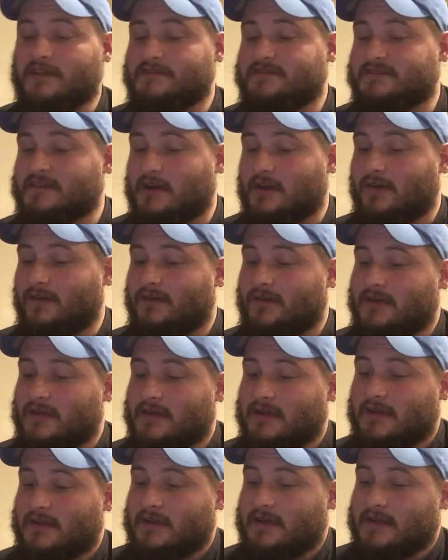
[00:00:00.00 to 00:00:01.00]
So,
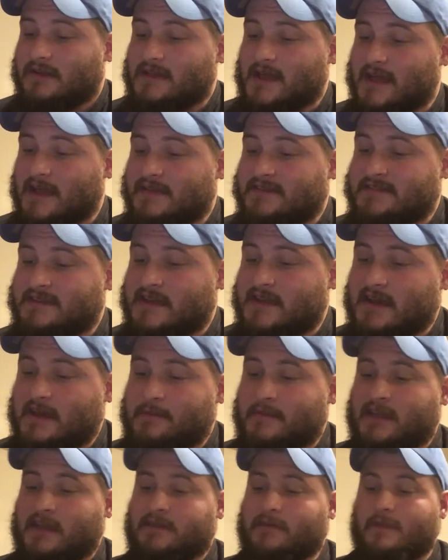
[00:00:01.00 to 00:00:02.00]
like I said, I
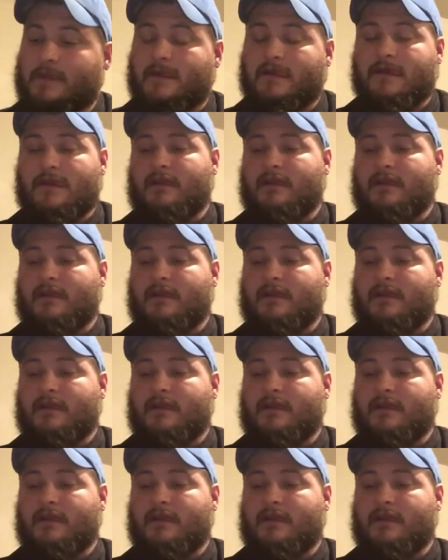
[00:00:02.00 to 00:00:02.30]
mean,